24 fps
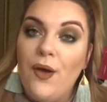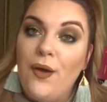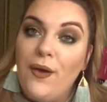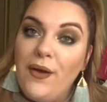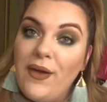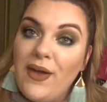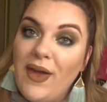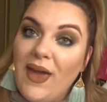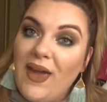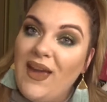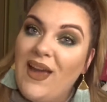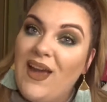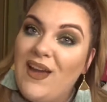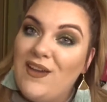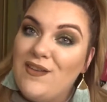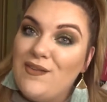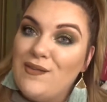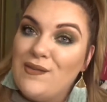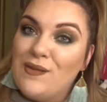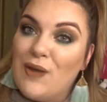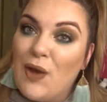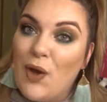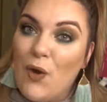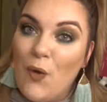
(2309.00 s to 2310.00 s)
Okay guys,
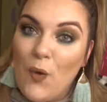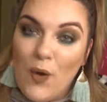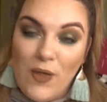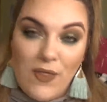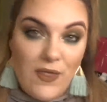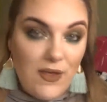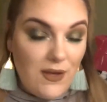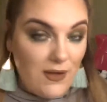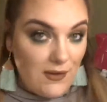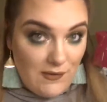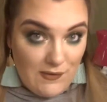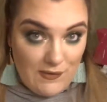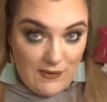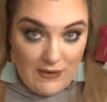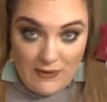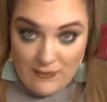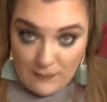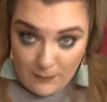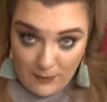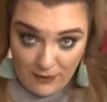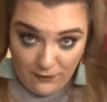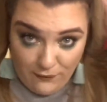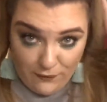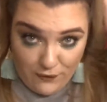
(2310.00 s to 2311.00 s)
so this
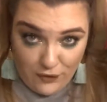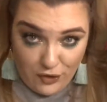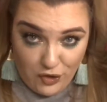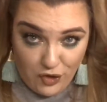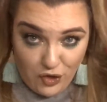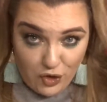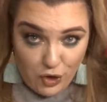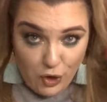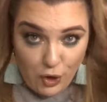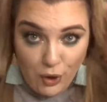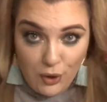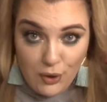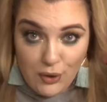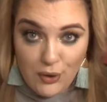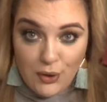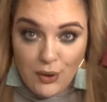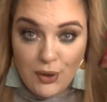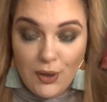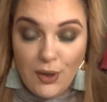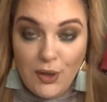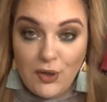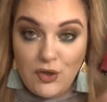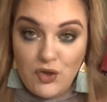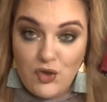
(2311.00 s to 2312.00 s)
is my finished look.
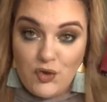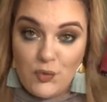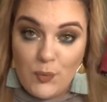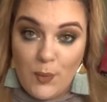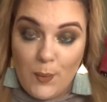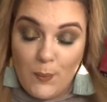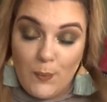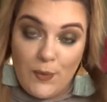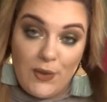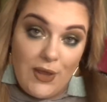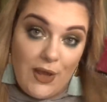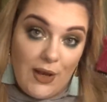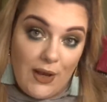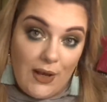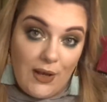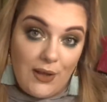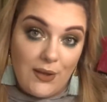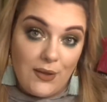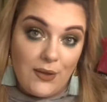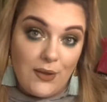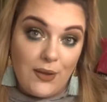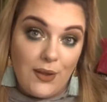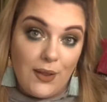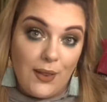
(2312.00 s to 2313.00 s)
Just went with a
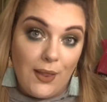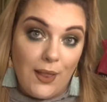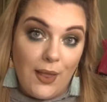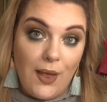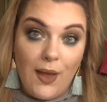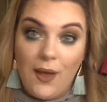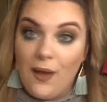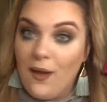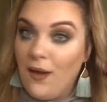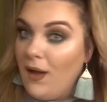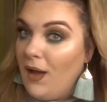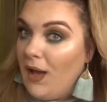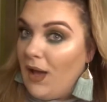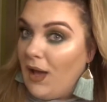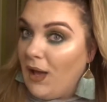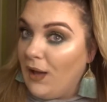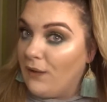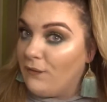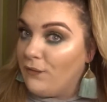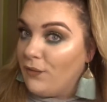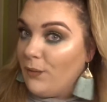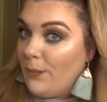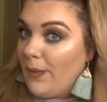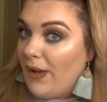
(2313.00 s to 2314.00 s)
little
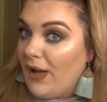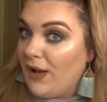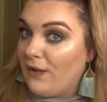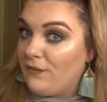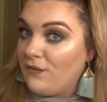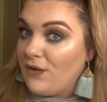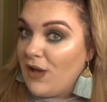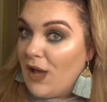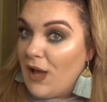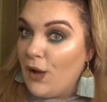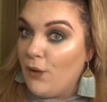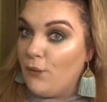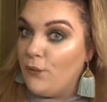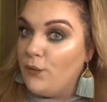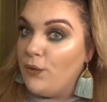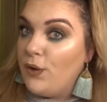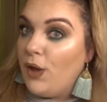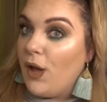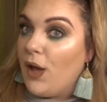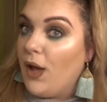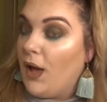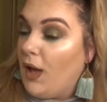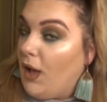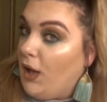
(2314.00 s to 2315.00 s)
half up, half down.
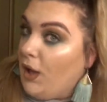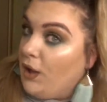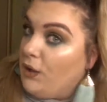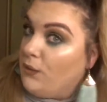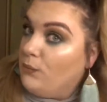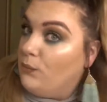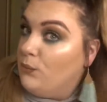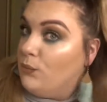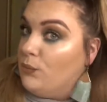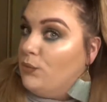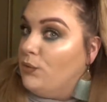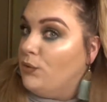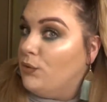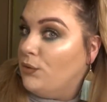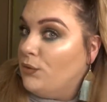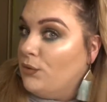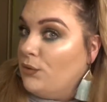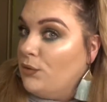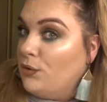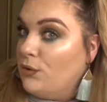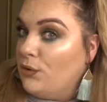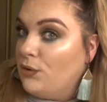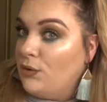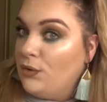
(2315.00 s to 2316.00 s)

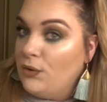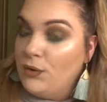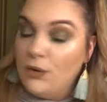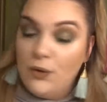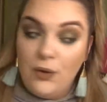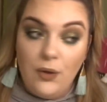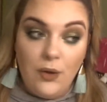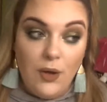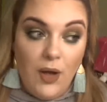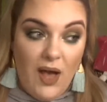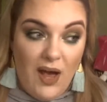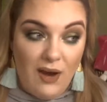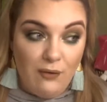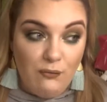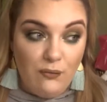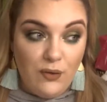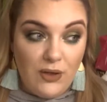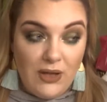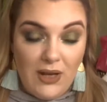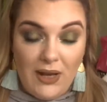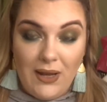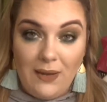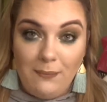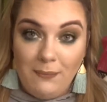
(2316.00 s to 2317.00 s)
I
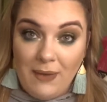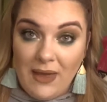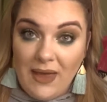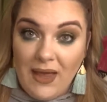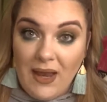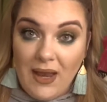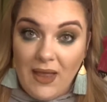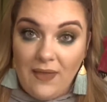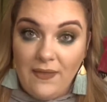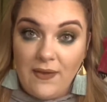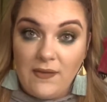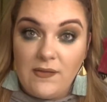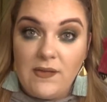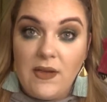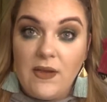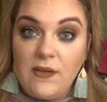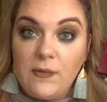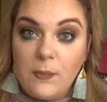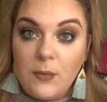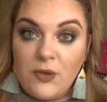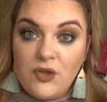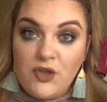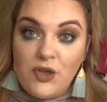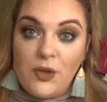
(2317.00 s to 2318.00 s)
really like my hair like this,
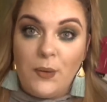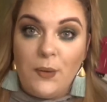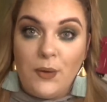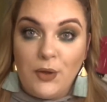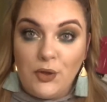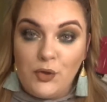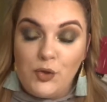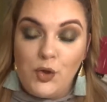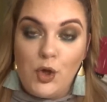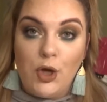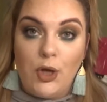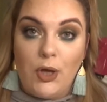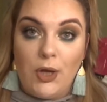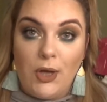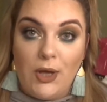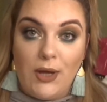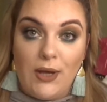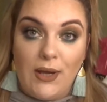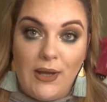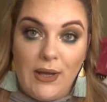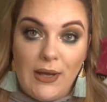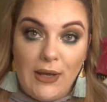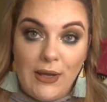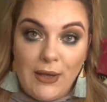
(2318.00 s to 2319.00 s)
especially when it's
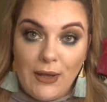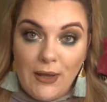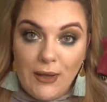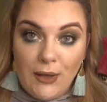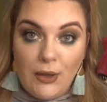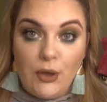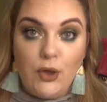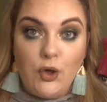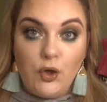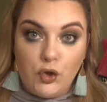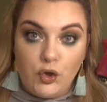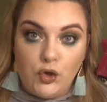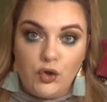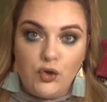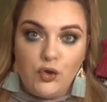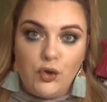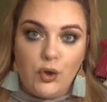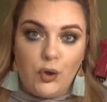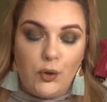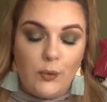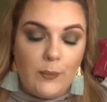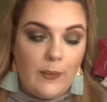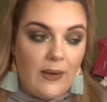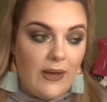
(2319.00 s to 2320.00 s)
curly. It looks
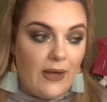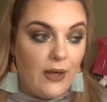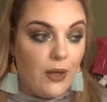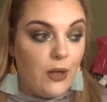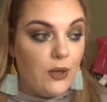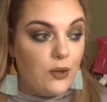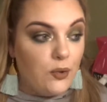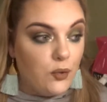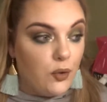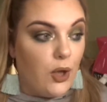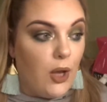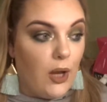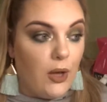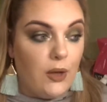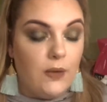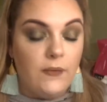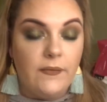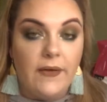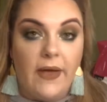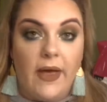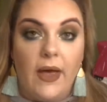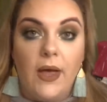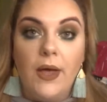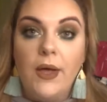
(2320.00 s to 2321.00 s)
so big, I
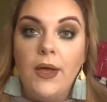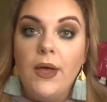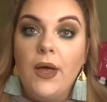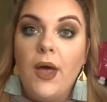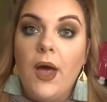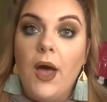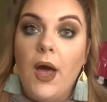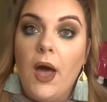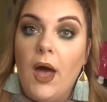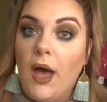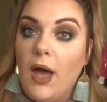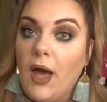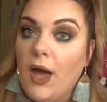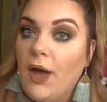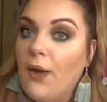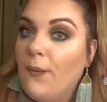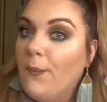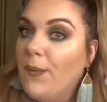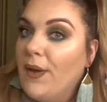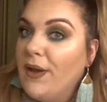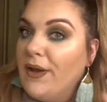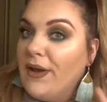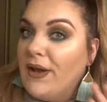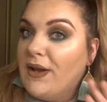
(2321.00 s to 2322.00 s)
love it.
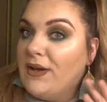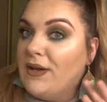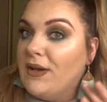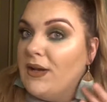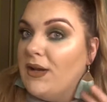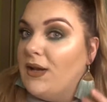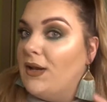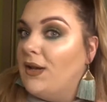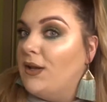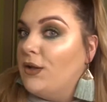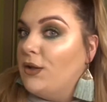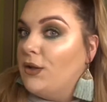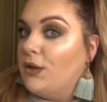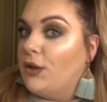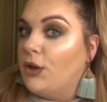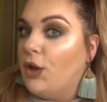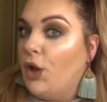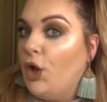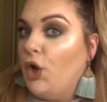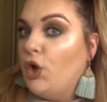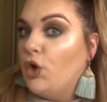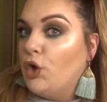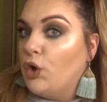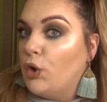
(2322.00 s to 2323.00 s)
And added a little
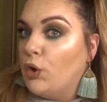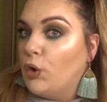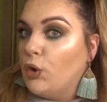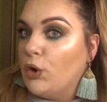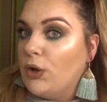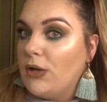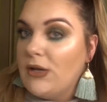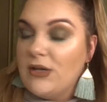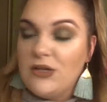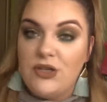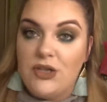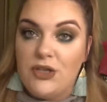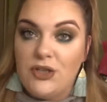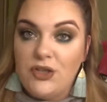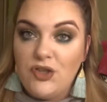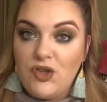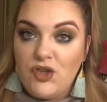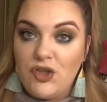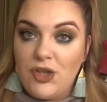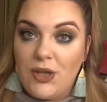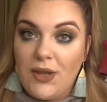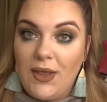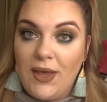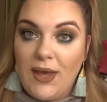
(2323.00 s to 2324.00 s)
green
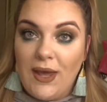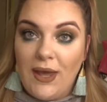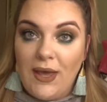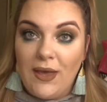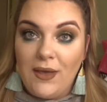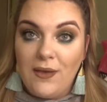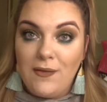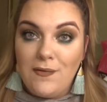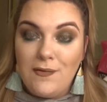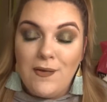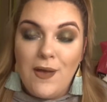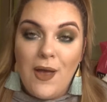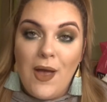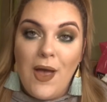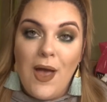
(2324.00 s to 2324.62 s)
touch to the ears.